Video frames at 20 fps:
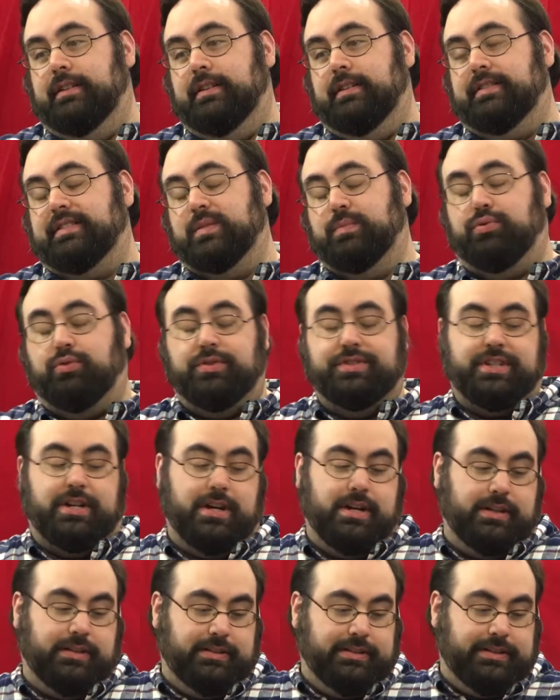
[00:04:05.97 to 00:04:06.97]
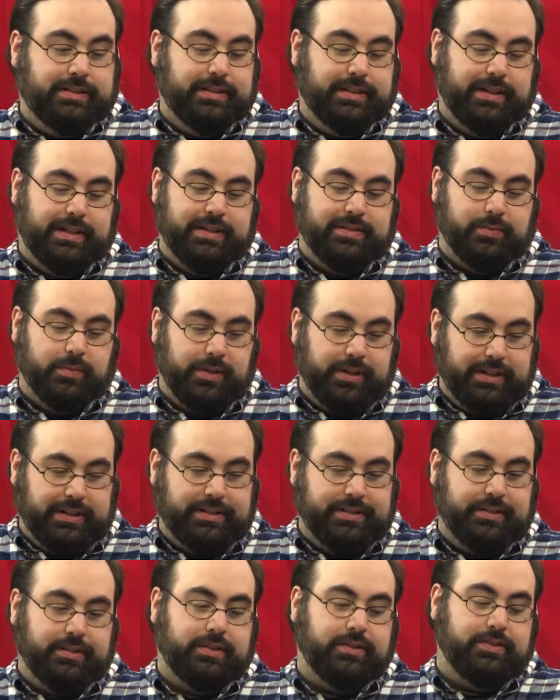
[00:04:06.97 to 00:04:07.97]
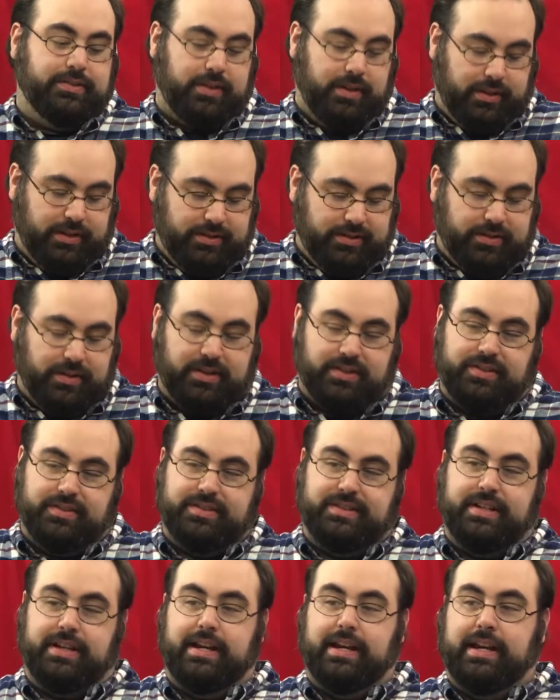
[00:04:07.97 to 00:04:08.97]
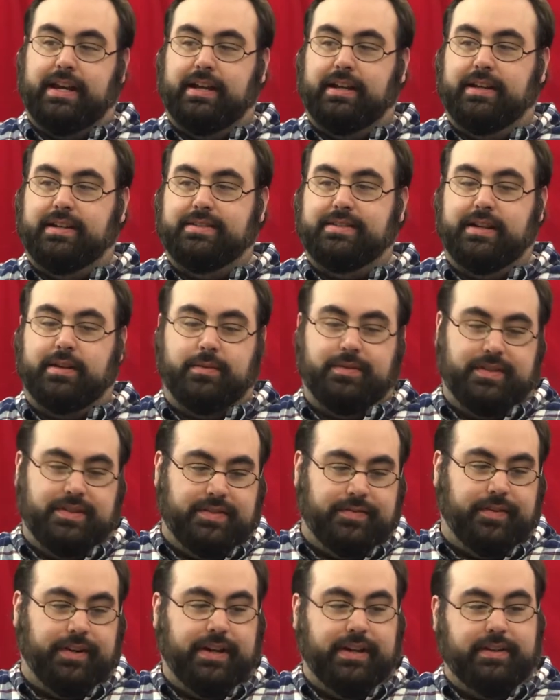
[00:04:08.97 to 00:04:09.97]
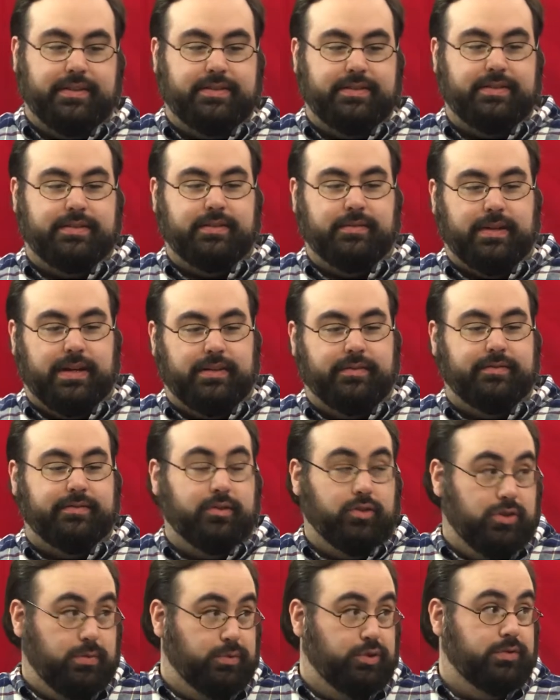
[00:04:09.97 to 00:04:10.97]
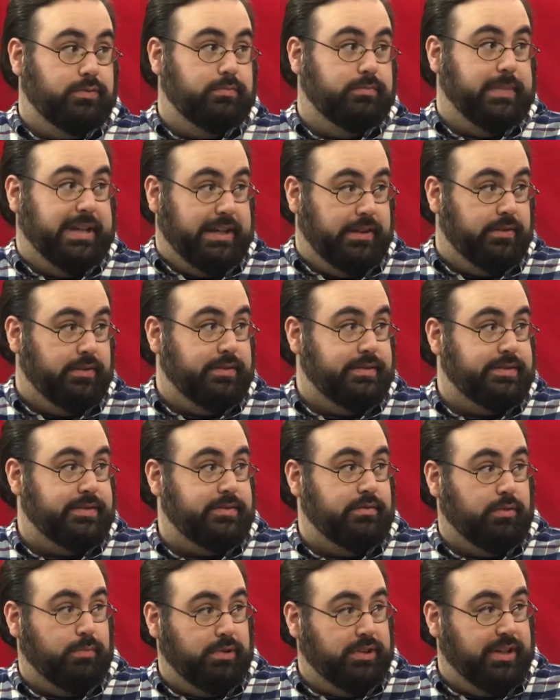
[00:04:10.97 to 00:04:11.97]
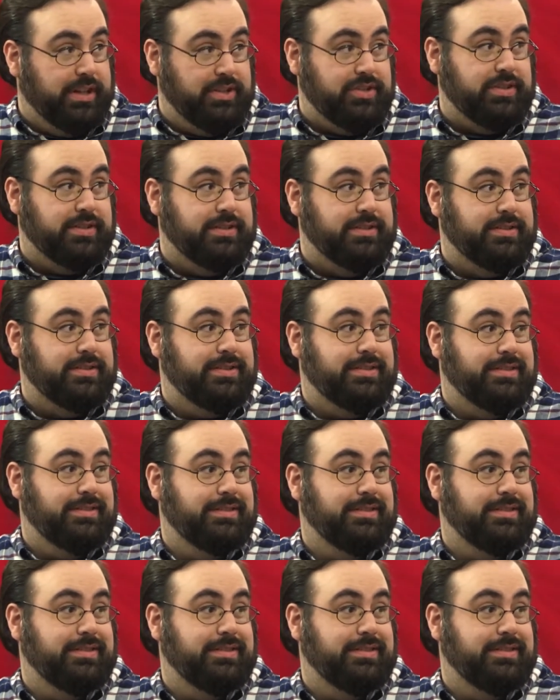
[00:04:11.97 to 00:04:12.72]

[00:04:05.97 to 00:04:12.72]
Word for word: So poor Donald, he's working at the constru- construction site. He's there with his friends who have normal meals, normal lunches.